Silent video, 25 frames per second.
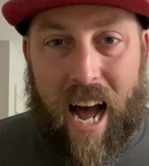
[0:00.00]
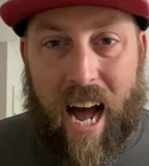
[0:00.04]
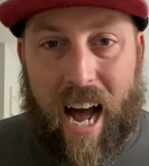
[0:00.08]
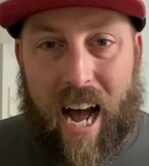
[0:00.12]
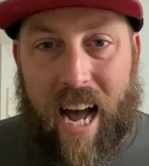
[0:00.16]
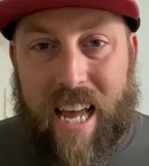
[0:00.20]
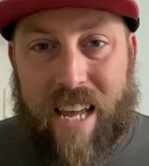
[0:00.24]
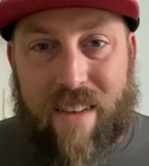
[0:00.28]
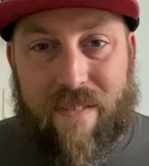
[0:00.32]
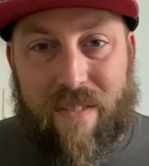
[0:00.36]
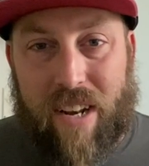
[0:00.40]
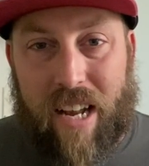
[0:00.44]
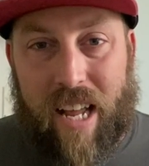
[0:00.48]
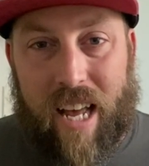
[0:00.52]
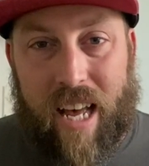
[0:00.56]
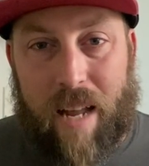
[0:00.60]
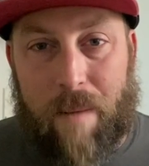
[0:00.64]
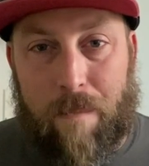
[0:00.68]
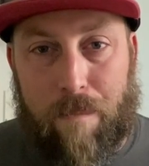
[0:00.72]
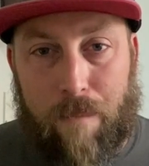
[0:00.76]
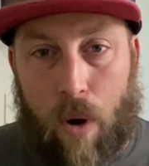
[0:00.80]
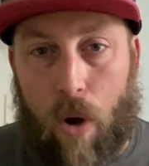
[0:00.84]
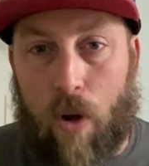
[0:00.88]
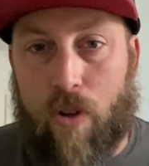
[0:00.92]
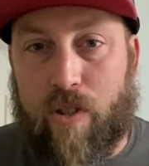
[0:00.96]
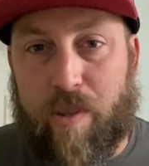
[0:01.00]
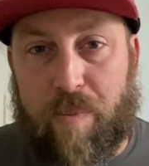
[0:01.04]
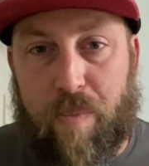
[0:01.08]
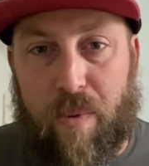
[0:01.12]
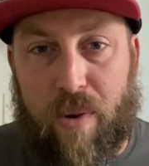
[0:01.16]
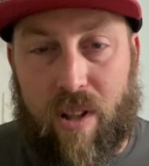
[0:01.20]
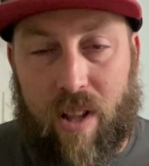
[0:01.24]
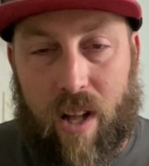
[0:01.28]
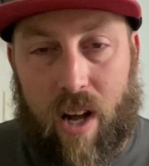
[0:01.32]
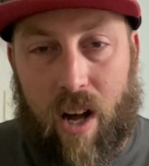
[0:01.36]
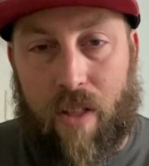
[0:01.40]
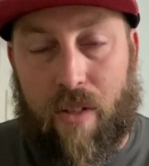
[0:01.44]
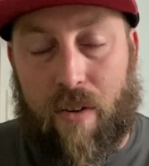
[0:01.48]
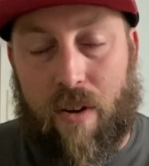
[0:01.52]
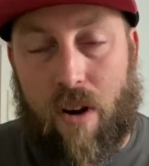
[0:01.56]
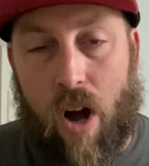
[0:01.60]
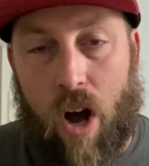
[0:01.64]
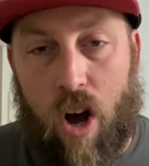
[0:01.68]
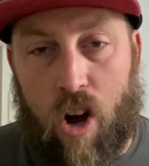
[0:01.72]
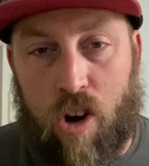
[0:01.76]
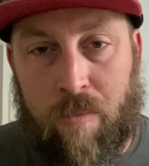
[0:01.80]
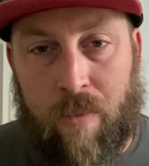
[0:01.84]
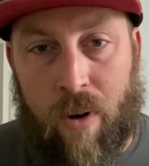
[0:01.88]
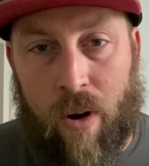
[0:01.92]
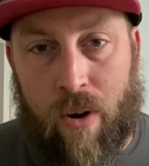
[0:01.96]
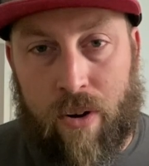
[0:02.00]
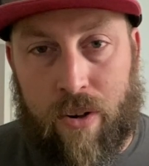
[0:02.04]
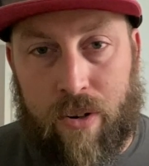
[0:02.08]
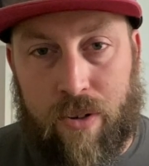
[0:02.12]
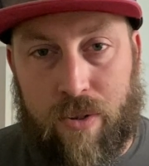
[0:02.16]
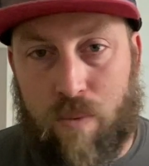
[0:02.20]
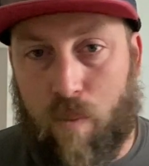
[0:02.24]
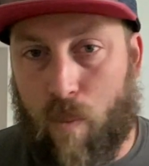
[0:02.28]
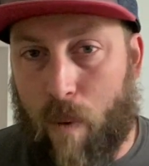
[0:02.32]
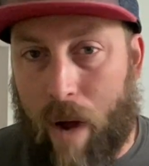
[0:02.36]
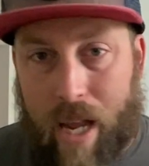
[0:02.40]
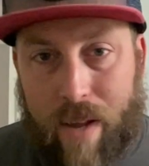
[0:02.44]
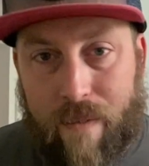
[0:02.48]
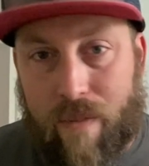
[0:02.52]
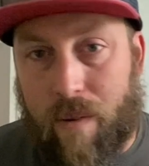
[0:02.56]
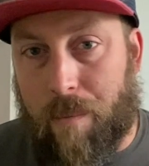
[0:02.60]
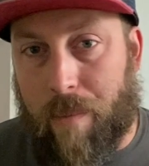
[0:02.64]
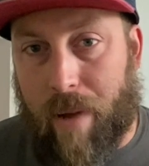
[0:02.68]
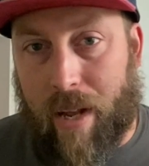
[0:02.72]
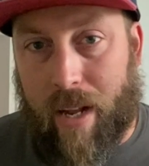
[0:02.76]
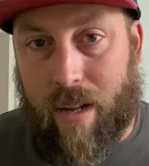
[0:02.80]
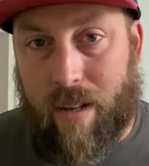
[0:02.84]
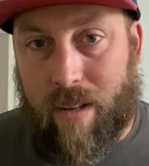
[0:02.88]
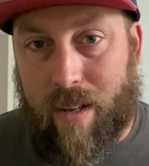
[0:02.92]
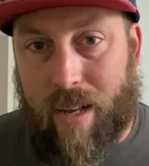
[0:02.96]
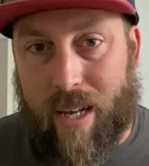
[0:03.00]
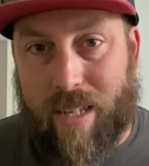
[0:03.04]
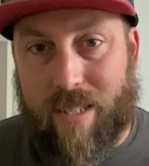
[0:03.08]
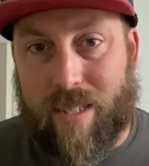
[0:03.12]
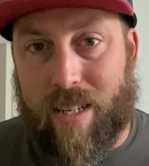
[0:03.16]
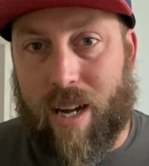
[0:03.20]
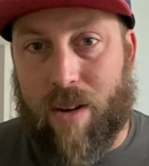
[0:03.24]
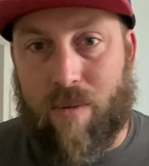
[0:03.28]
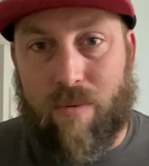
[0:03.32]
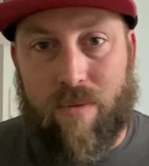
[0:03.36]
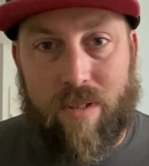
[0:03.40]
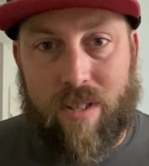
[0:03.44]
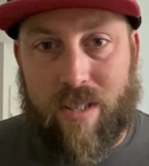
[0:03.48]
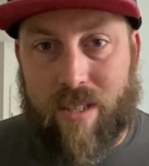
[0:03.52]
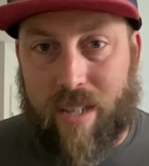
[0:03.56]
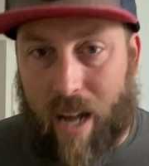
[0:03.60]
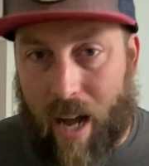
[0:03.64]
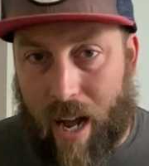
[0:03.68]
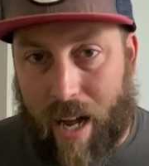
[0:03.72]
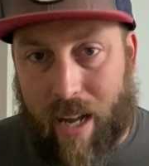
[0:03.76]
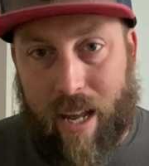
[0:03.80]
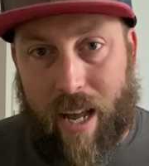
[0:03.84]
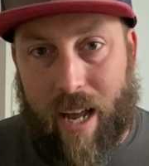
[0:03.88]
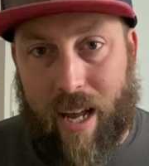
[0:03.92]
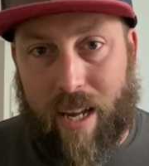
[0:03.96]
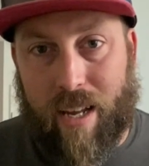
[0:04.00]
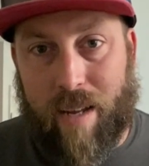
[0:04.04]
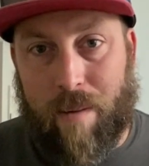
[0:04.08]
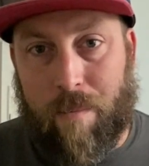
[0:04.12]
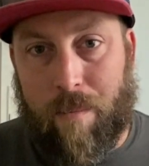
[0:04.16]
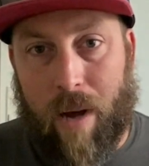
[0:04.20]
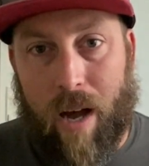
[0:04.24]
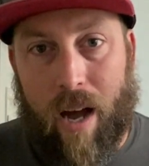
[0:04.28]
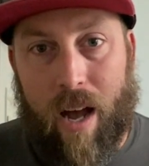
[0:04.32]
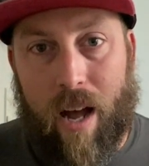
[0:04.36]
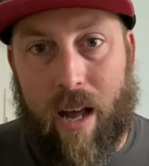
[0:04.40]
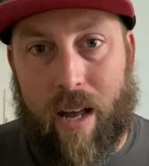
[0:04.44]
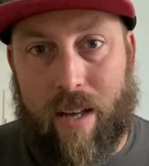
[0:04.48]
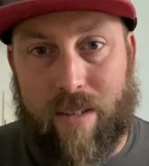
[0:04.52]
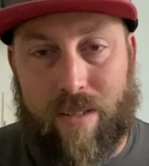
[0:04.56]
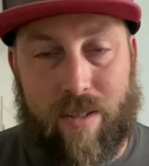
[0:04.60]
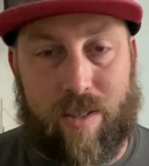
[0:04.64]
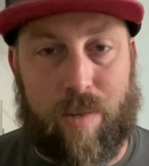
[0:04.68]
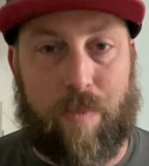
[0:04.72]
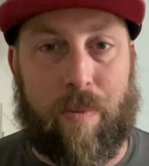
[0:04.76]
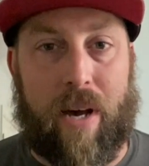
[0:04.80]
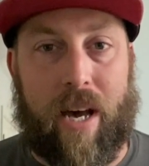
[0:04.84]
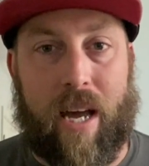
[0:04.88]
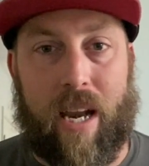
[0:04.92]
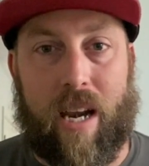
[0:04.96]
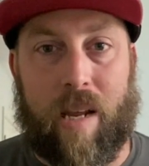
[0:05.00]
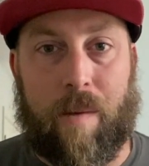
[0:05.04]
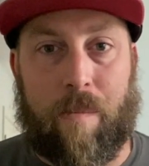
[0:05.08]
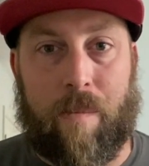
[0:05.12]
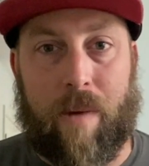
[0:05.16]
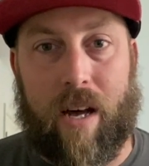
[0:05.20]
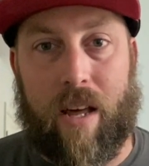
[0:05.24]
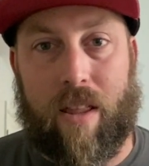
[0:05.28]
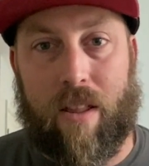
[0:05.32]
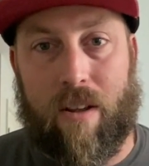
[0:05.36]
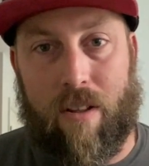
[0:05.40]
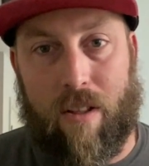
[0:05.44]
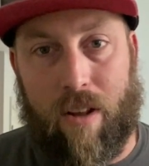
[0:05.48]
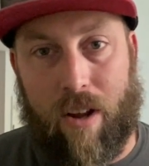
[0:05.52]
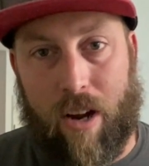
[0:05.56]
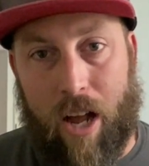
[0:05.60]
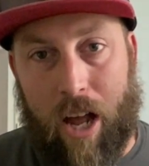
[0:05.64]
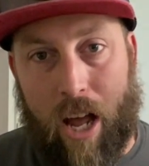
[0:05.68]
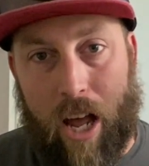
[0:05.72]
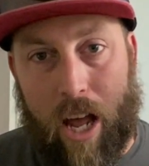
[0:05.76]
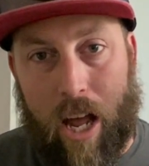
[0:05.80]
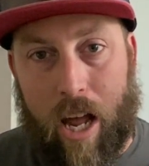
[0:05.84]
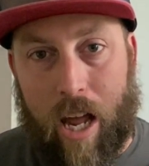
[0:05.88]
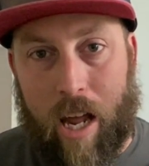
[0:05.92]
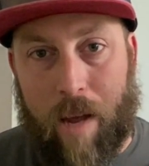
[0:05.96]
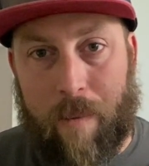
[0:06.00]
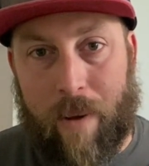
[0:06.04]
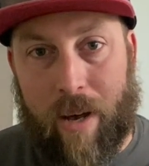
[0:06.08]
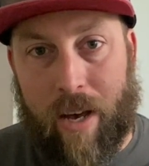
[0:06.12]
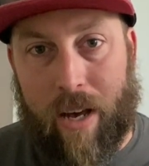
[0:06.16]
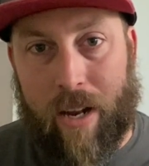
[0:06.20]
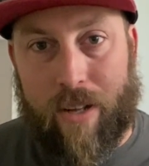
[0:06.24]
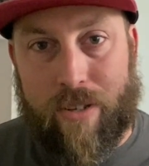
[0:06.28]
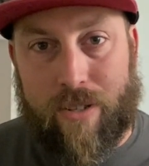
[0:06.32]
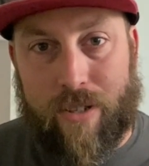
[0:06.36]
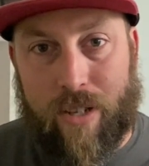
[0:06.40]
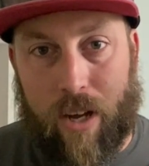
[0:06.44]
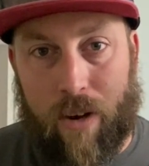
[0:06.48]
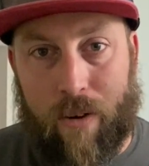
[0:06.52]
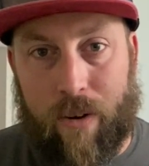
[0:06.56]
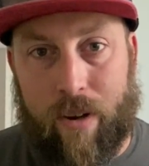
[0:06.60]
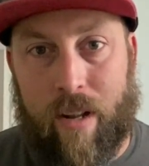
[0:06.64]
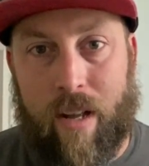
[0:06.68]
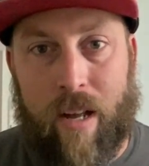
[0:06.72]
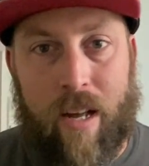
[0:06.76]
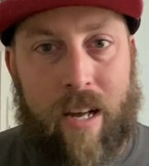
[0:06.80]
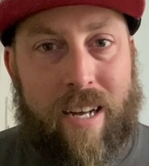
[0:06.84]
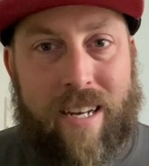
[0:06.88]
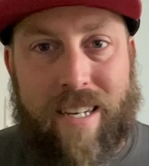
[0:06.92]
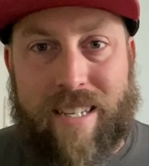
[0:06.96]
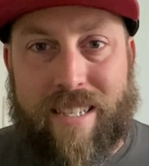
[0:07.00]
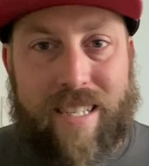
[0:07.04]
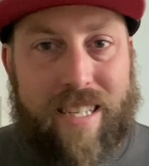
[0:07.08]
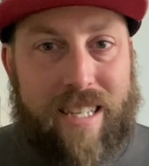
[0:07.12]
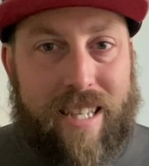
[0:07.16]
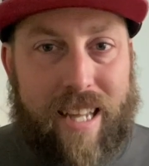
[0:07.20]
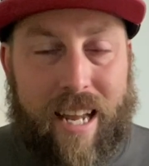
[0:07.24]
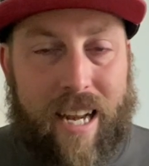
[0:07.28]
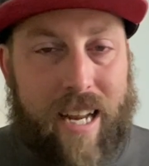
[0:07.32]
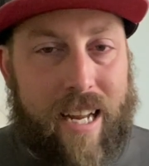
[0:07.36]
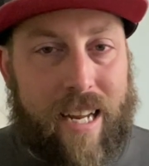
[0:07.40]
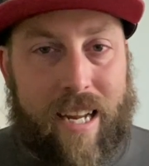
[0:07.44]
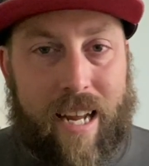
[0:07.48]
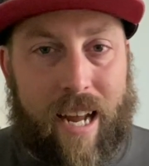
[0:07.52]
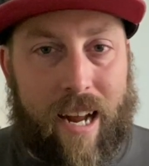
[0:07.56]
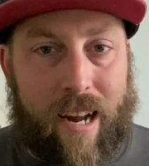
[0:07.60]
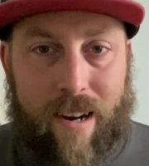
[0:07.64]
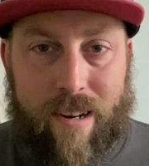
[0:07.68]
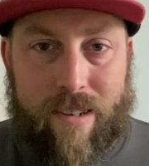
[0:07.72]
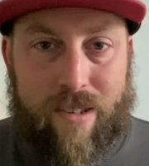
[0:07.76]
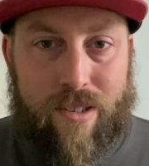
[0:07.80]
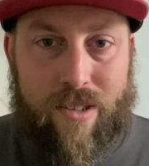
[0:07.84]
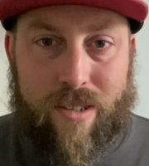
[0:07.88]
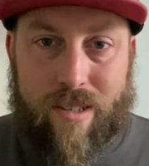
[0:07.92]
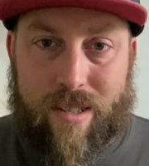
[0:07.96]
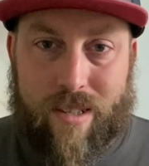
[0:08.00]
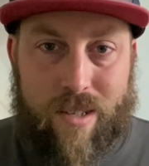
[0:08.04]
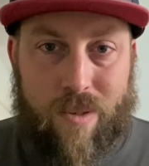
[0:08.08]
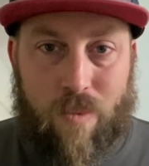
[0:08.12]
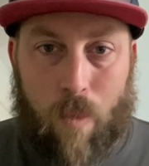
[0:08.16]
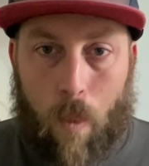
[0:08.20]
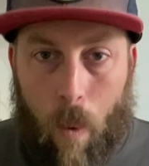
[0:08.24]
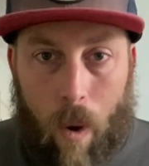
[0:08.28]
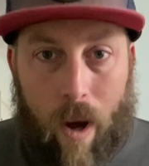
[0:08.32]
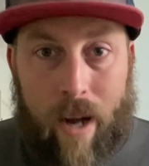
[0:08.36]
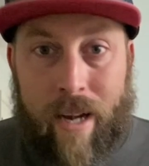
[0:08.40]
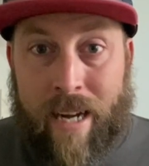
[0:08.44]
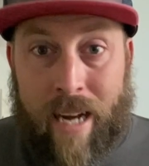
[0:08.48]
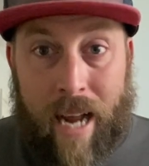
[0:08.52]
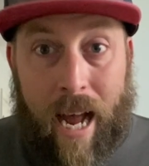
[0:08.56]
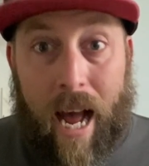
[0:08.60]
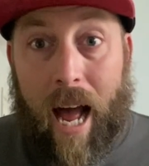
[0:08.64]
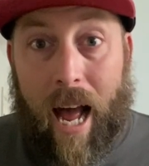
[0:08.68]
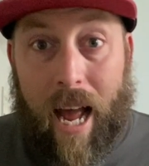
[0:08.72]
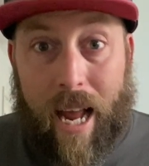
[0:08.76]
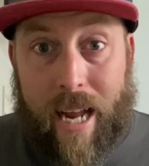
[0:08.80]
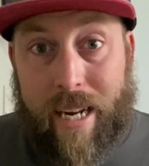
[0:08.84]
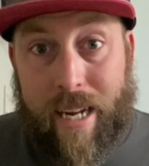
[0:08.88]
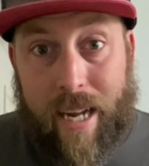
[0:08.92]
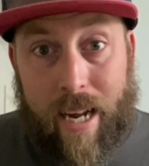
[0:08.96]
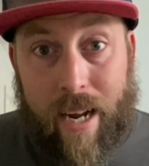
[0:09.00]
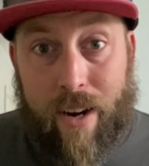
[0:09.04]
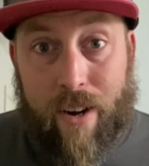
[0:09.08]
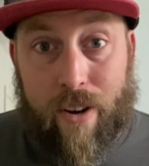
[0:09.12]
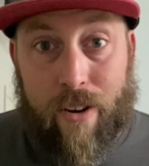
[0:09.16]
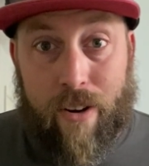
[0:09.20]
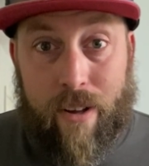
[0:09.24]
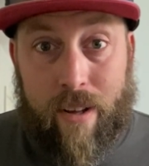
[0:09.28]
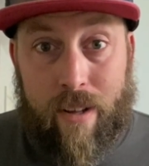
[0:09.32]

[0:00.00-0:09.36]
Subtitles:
I even had multiple other homeowners wave at me as I was kayaking by, as I was paddling by. They're like, hey man, how's it going? See, they didn't care, just this one guy cared.